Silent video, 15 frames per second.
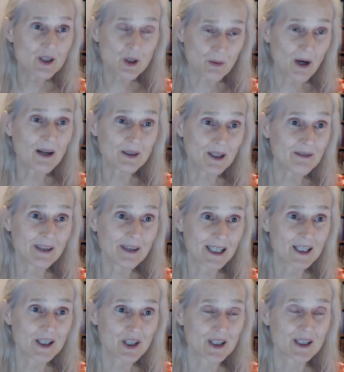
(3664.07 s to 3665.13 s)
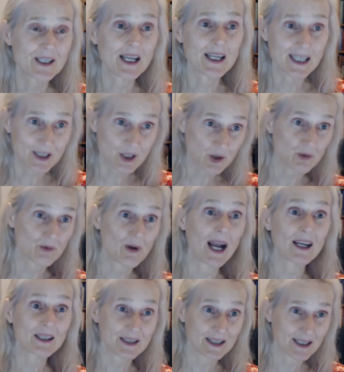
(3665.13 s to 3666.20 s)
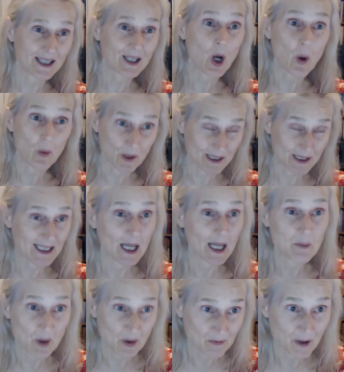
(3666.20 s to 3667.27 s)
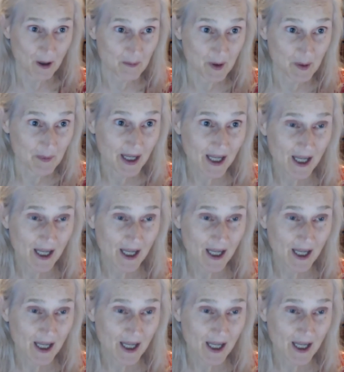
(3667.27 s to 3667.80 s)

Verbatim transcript: surrounding villages and extracted coerced labor from them.